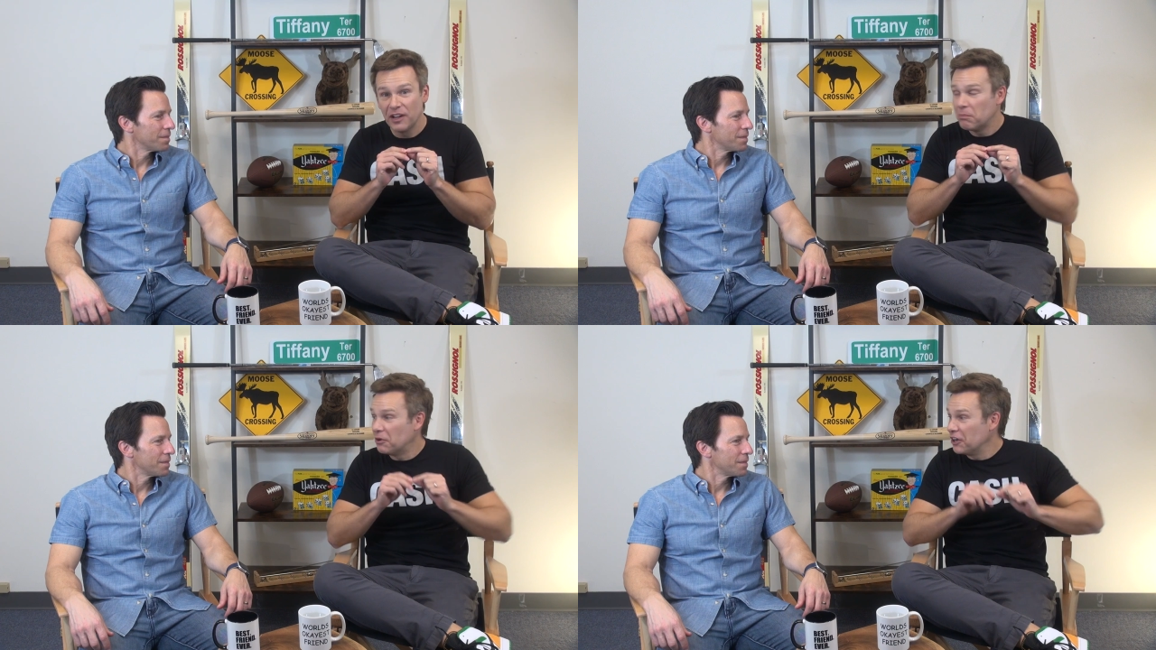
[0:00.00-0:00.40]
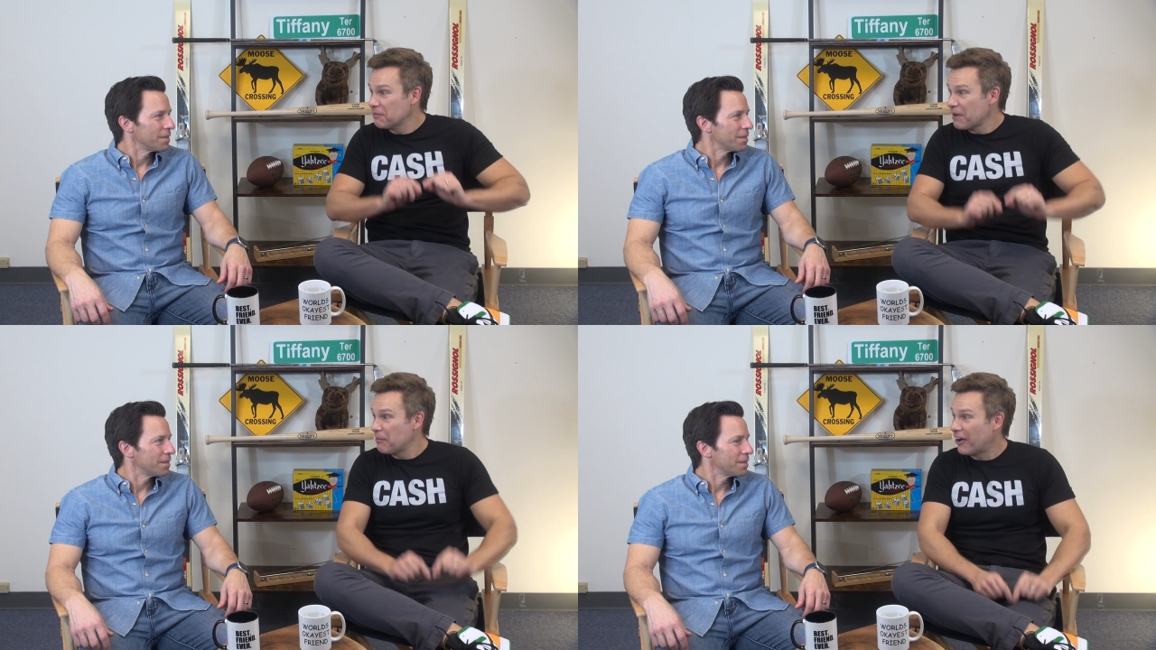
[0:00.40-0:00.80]
Speaker 1: put it in
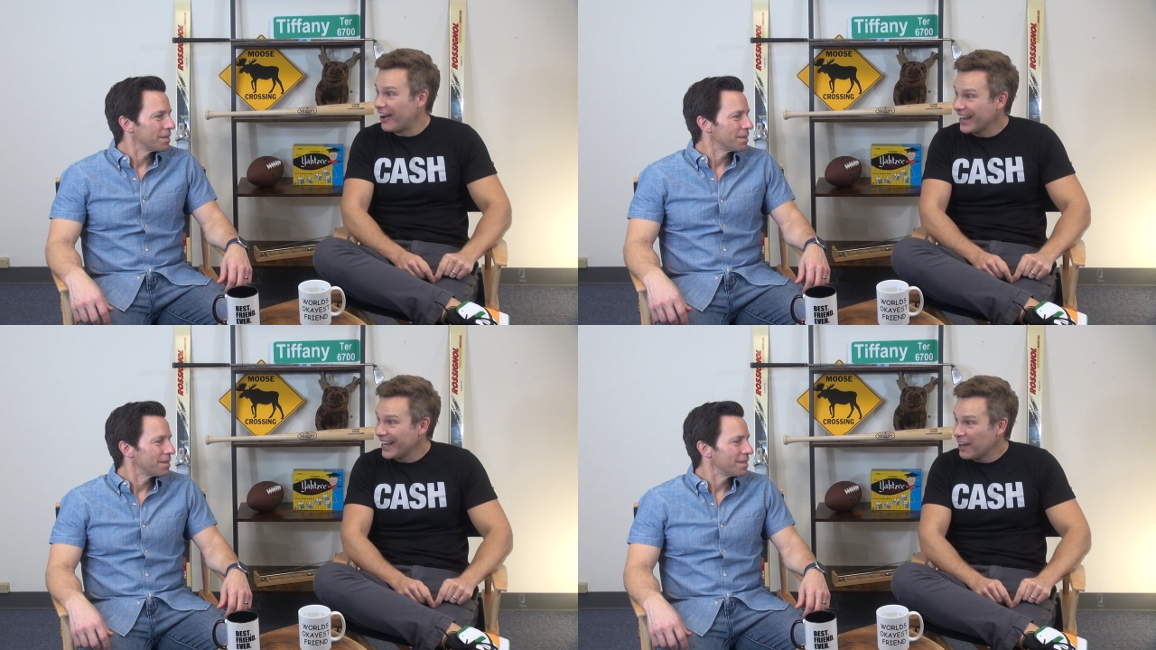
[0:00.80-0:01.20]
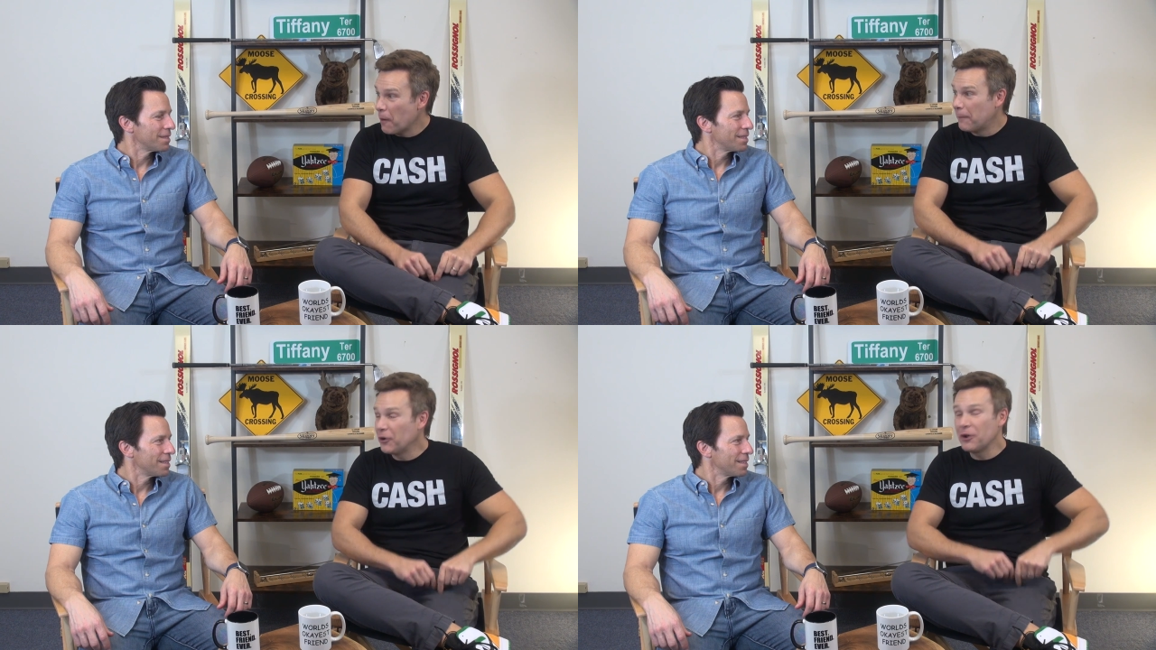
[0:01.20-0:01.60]
my pocket,
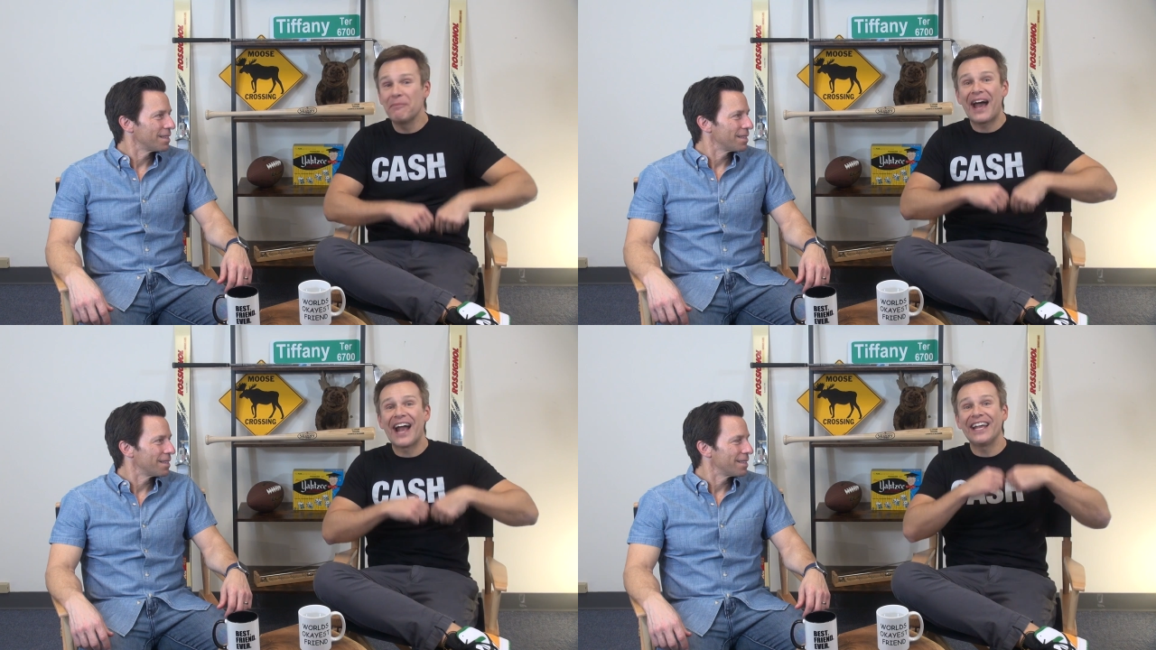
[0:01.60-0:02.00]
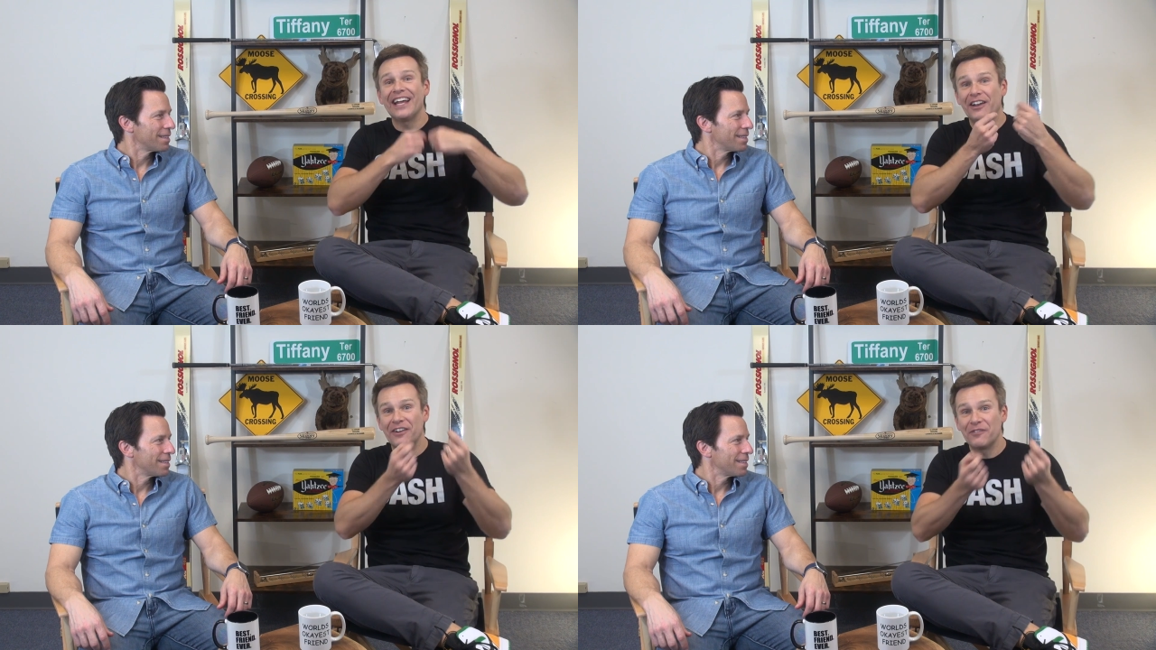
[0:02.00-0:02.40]
put it back
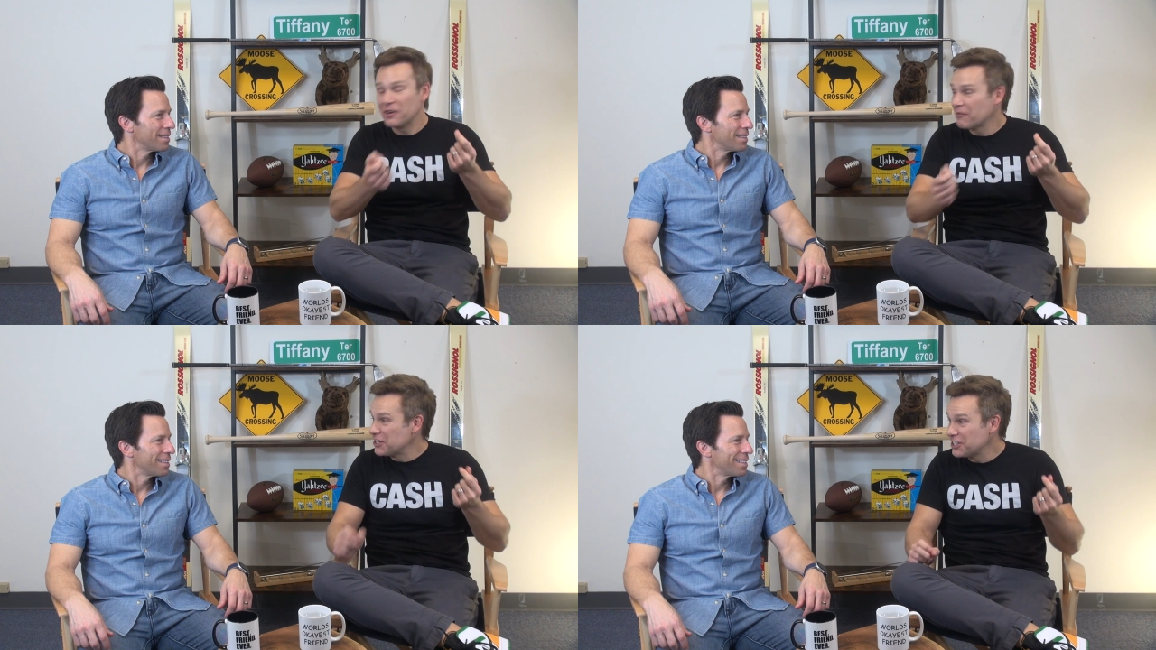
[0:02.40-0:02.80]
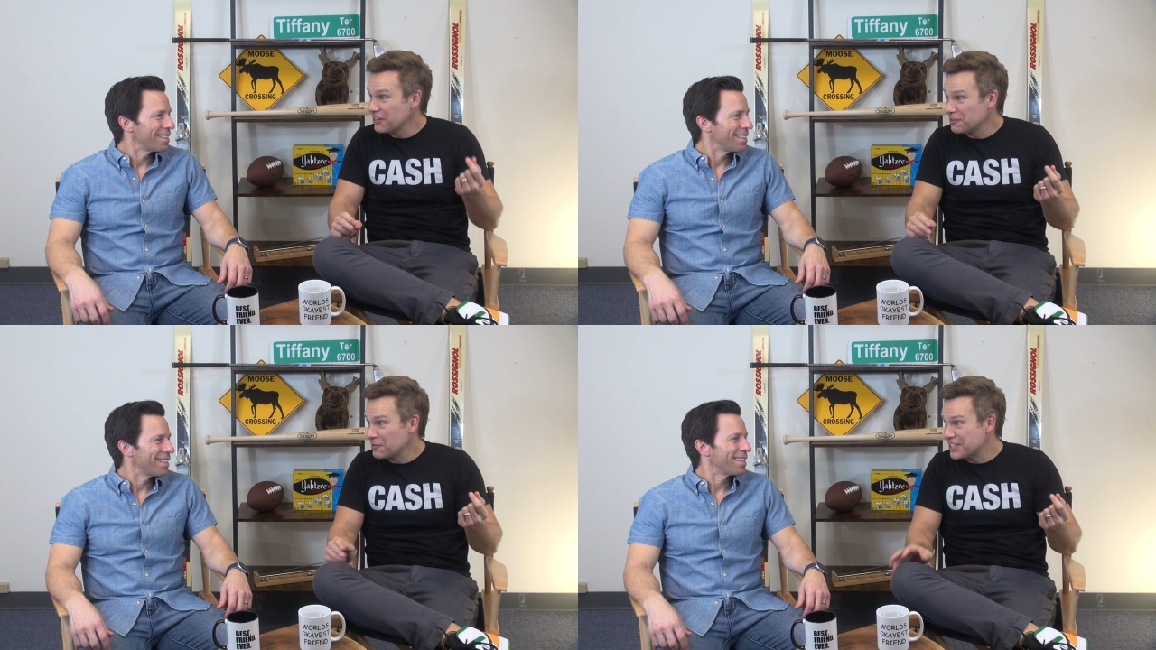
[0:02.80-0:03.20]
in when my shift
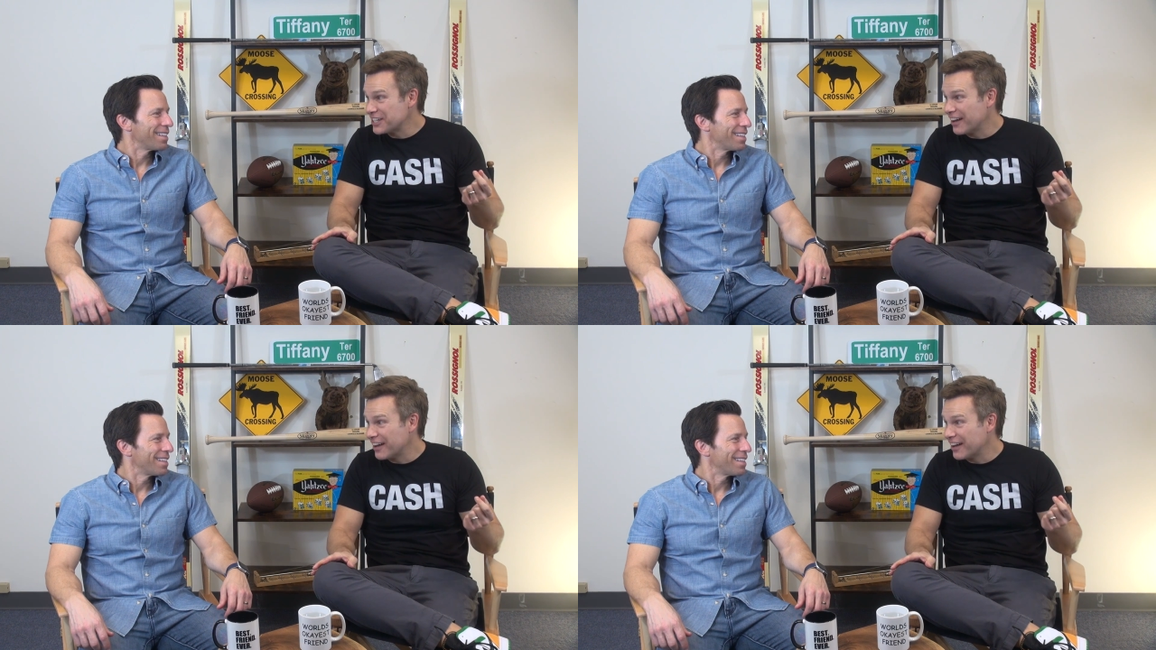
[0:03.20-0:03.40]
was done.